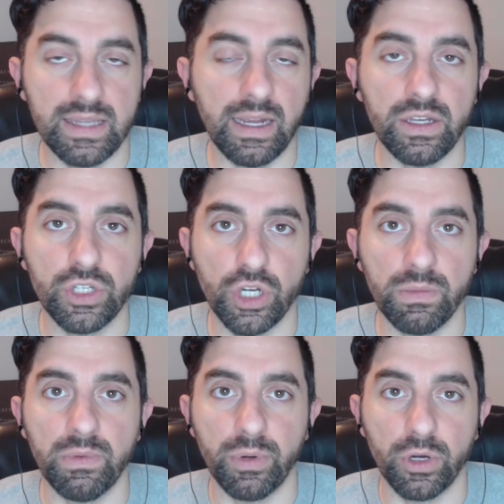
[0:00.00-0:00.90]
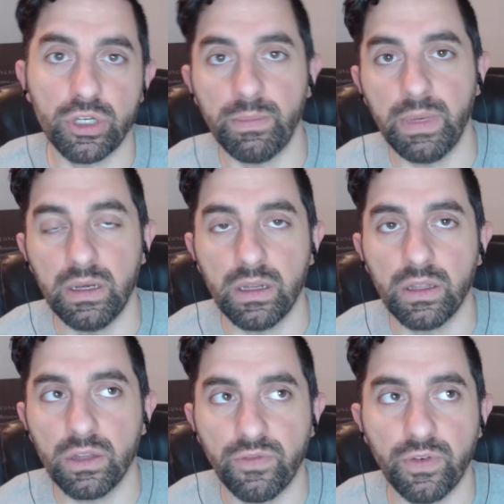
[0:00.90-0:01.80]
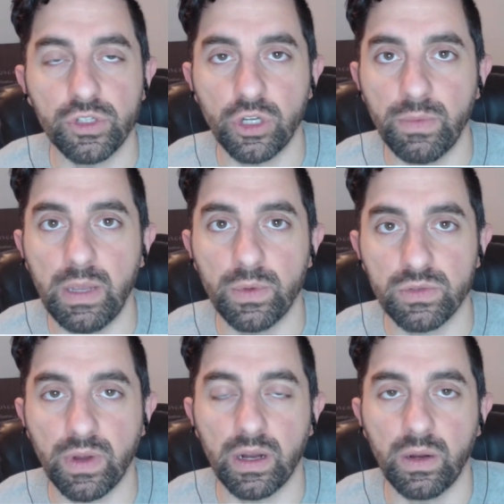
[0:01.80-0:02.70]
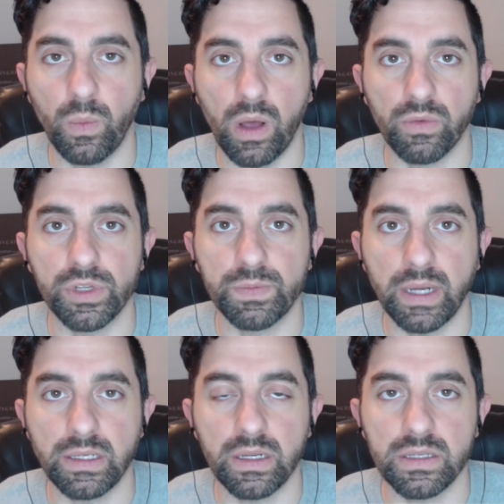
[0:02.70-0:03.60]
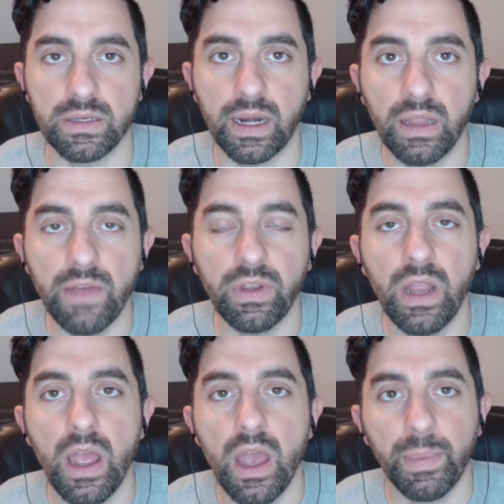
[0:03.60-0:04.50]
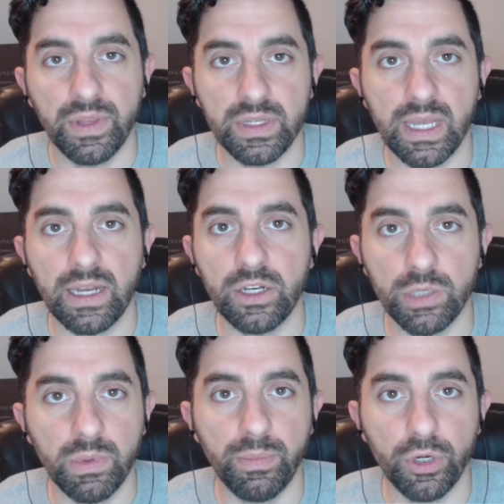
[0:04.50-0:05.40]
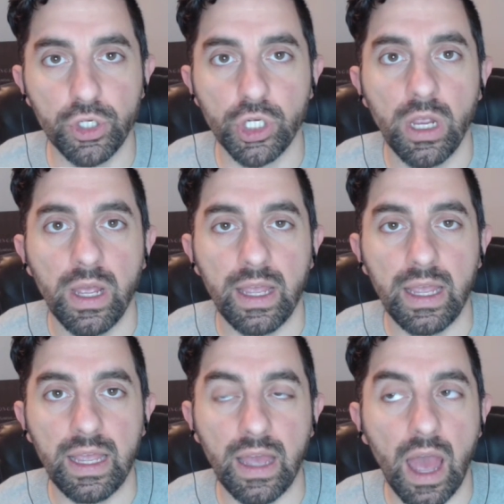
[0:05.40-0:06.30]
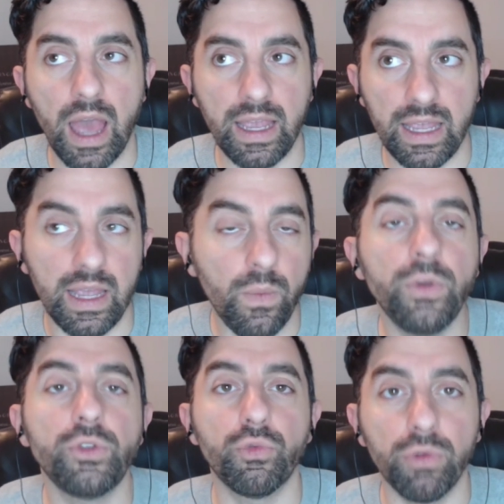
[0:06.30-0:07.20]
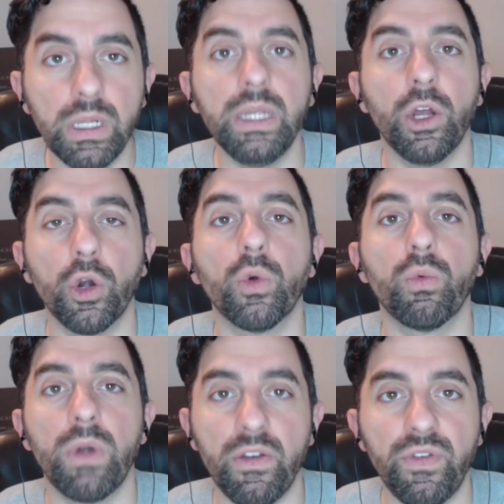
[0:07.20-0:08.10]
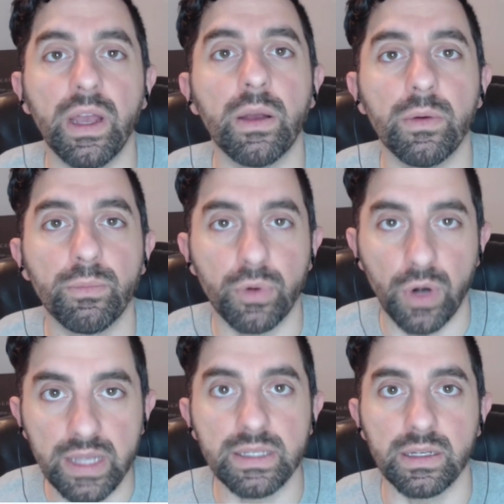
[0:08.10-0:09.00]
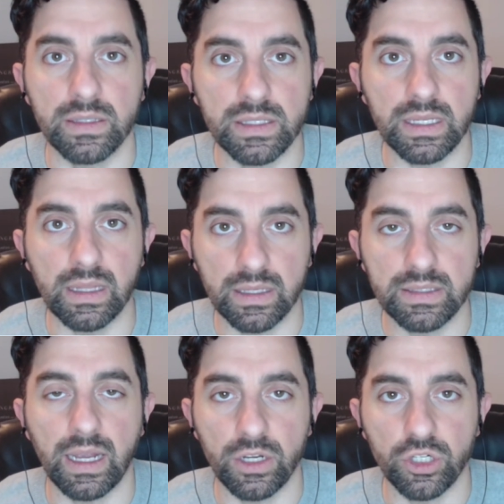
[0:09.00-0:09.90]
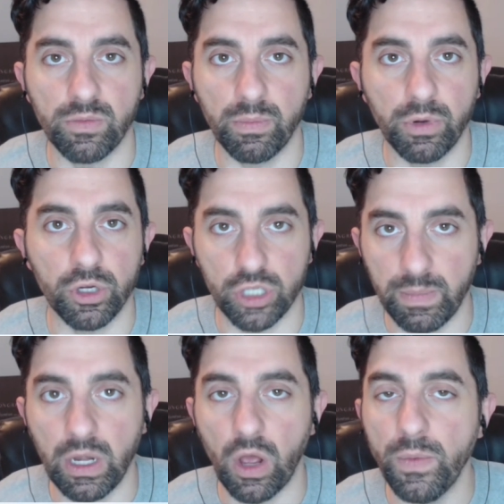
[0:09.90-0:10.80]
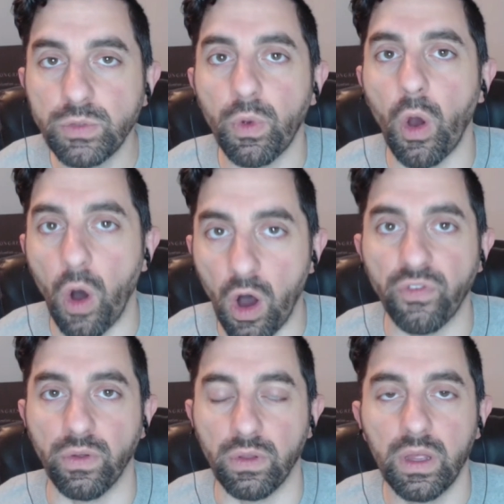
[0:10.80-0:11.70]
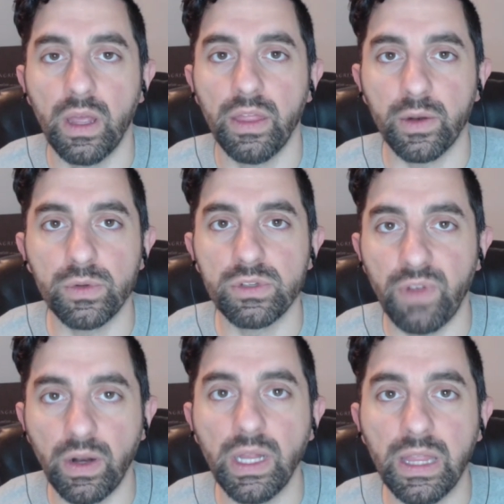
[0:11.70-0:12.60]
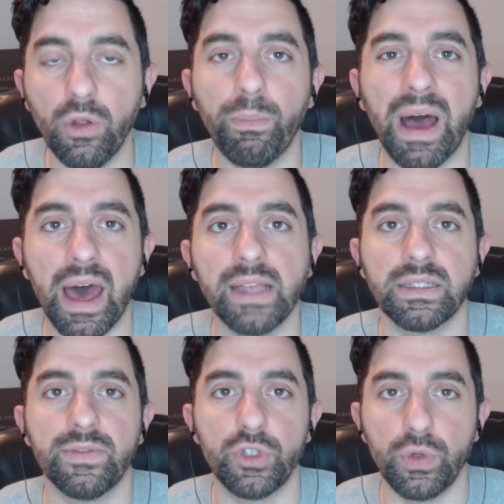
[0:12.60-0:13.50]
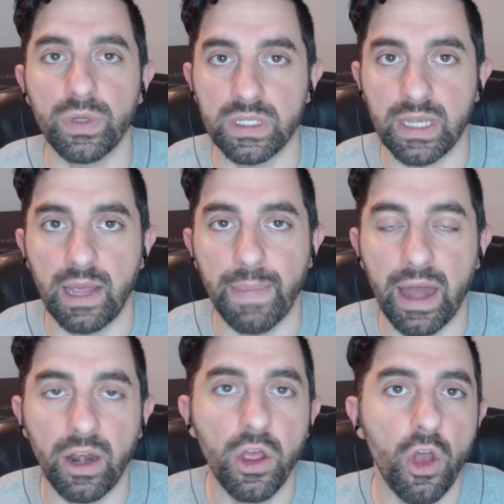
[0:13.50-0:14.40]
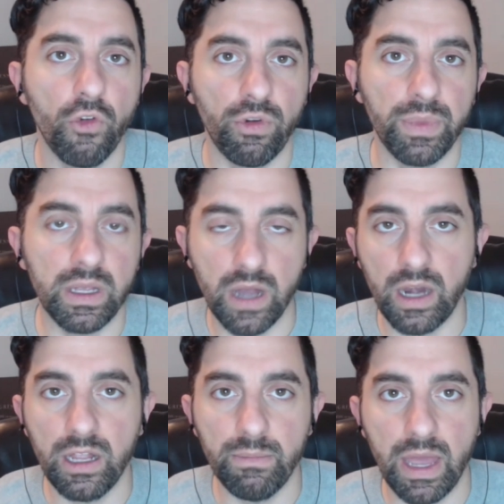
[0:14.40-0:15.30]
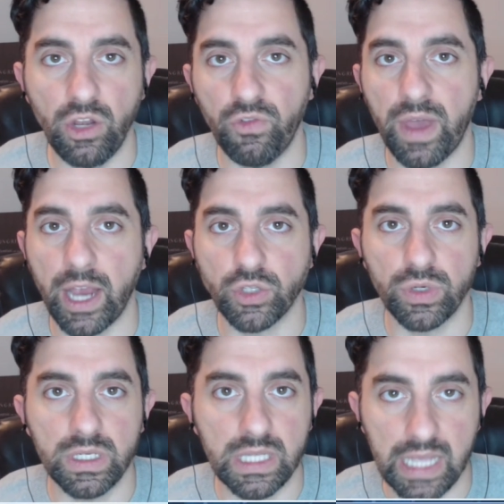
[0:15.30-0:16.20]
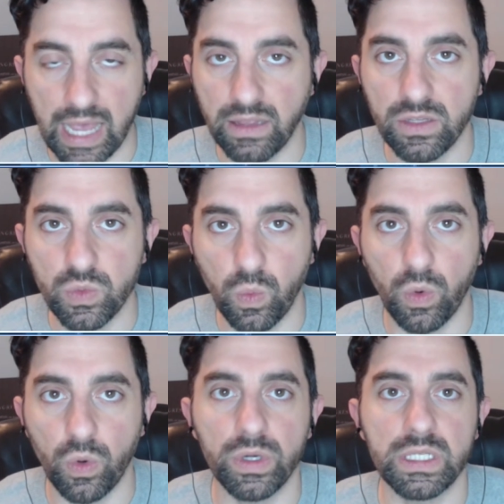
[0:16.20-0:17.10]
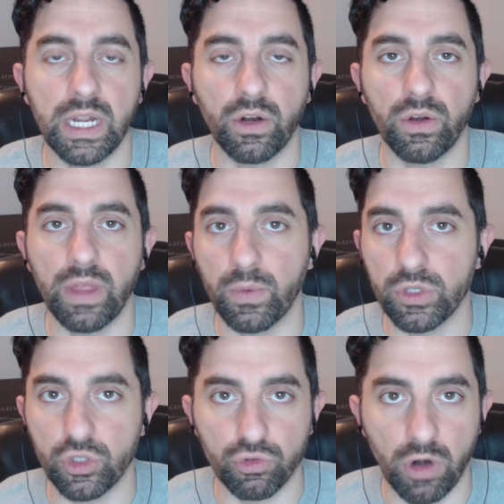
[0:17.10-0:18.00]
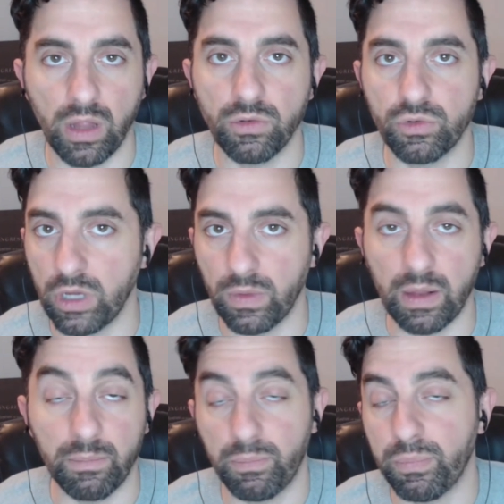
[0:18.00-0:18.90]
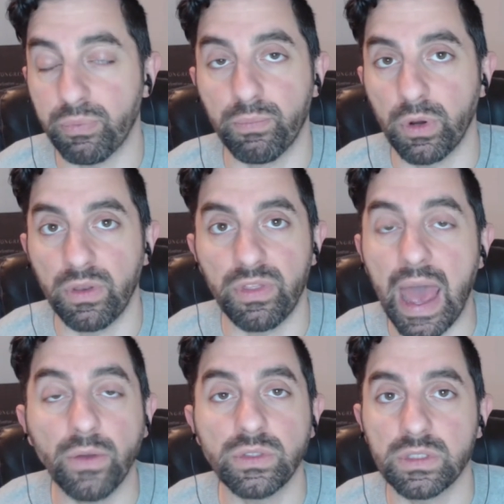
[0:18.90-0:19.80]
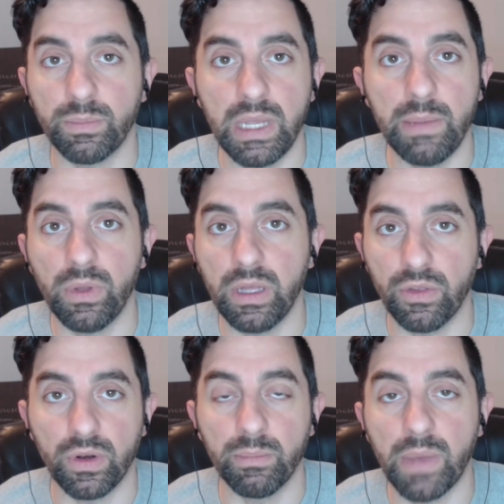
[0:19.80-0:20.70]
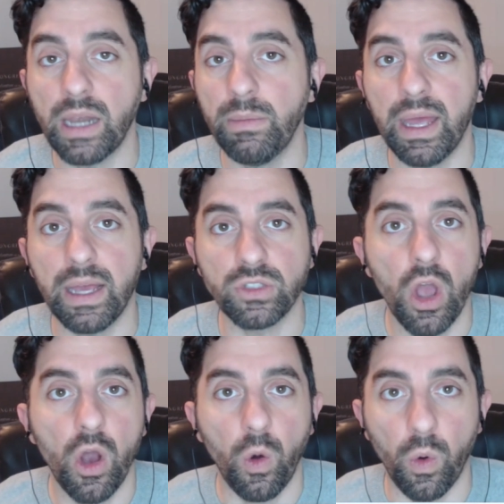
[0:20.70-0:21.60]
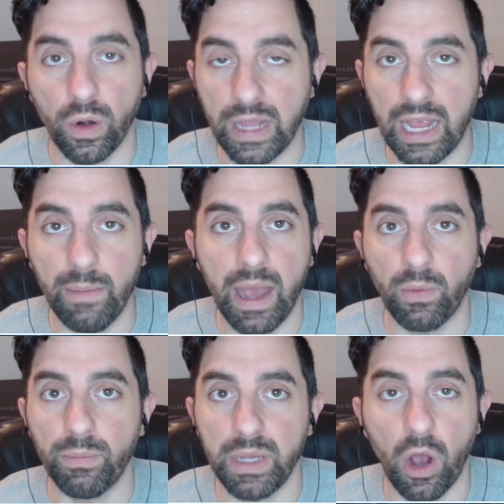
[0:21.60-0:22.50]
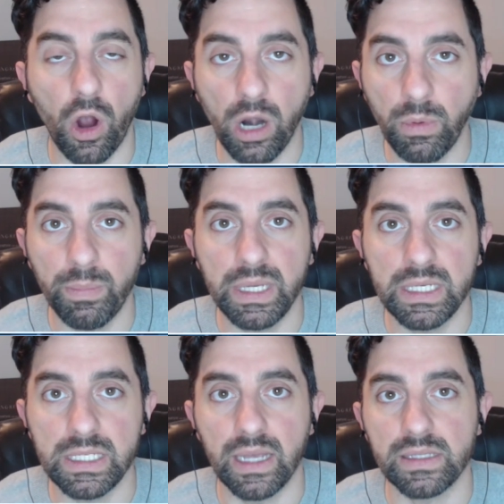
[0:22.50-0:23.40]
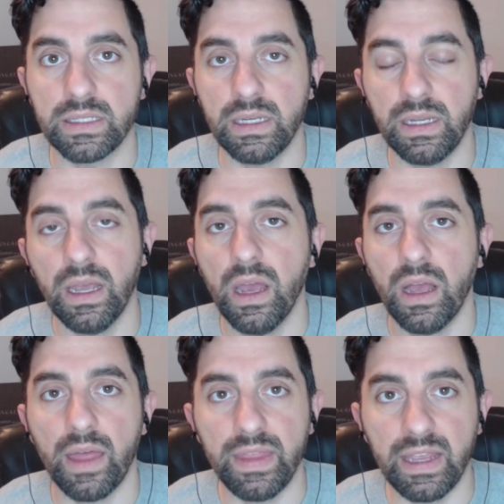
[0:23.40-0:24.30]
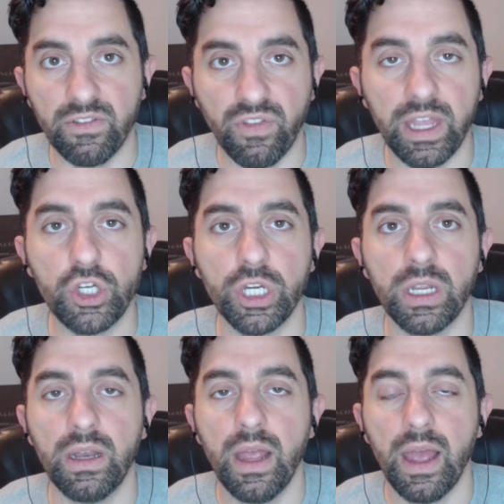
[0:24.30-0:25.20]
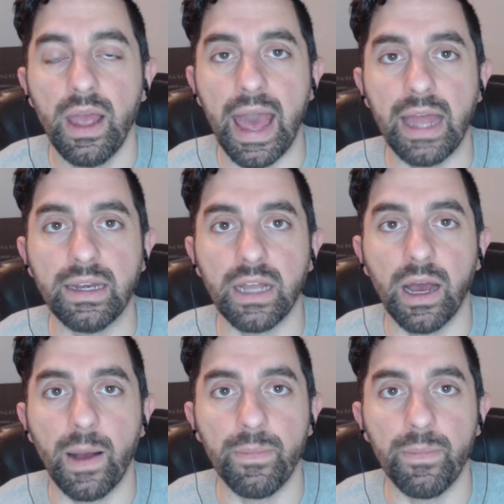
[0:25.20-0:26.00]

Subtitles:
second term of Bush, I mean, the first term he was very well respected because of 9/11, but the second term of Bush, it was really a horrific presidency, the second term of Bush. I mean, it was awful. There was very little positives you could say about it, from the gutting of manufacturing to the endless war on terror that was drilled, that put thousands of people either in body bags or came back with horrible PTSD, and the inflation and